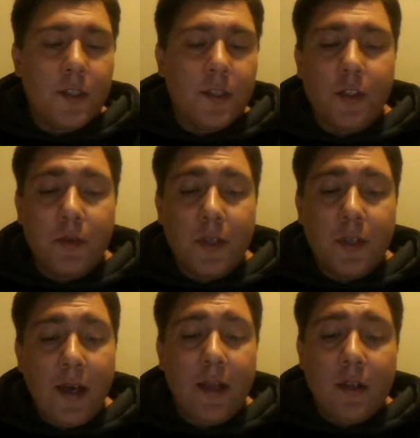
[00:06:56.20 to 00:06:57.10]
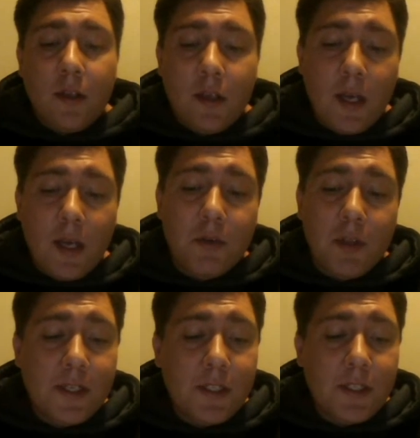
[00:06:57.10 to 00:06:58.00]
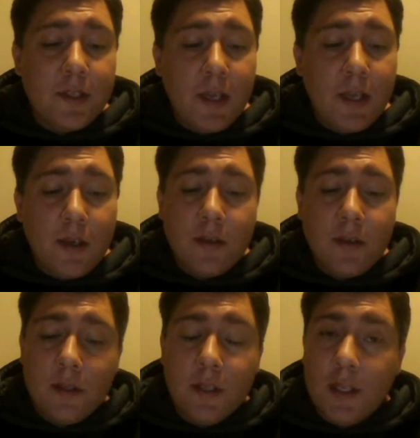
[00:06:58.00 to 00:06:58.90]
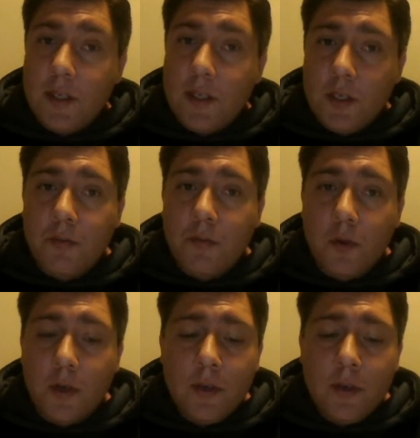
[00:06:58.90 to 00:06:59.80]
so with that, I would like to thank Linda DeFord,